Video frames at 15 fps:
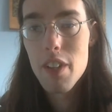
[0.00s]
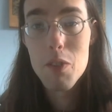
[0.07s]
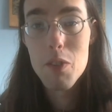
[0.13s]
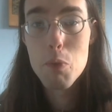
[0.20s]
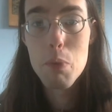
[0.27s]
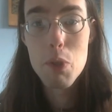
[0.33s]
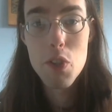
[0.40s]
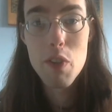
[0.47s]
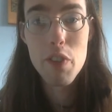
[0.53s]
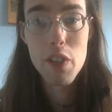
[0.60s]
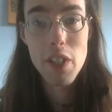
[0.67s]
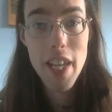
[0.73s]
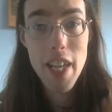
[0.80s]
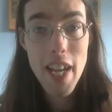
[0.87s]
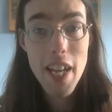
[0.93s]

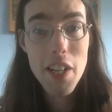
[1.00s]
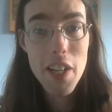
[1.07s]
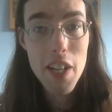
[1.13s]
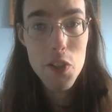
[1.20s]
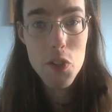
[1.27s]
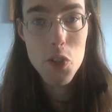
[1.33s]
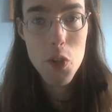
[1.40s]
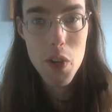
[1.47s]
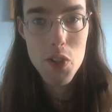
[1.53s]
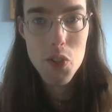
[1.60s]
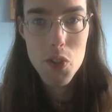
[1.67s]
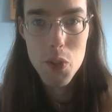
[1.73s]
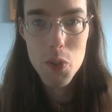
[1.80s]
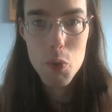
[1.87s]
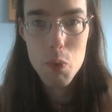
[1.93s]
Specifically, igneous
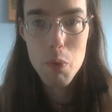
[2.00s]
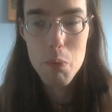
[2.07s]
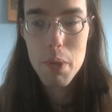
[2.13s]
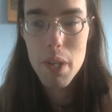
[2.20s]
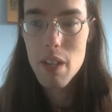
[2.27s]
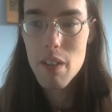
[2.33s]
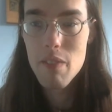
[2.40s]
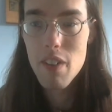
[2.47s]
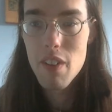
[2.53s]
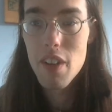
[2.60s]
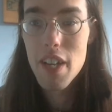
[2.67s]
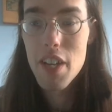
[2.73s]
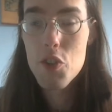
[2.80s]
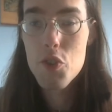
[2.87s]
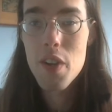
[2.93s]
crystals would be
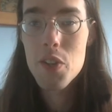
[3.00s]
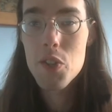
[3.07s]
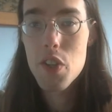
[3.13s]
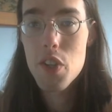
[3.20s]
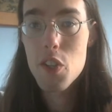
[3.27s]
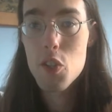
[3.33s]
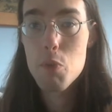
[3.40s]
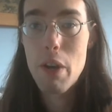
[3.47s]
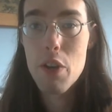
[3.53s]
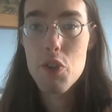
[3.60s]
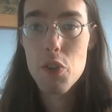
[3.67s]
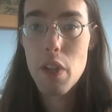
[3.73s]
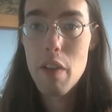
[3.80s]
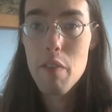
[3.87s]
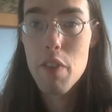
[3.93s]
interesting,
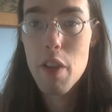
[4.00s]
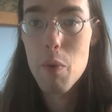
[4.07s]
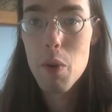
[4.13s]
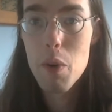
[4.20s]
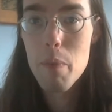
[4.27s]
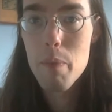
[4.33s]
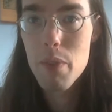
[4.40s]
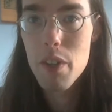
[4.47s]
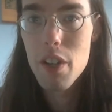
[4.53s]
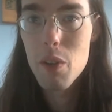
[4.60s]
especially if they were,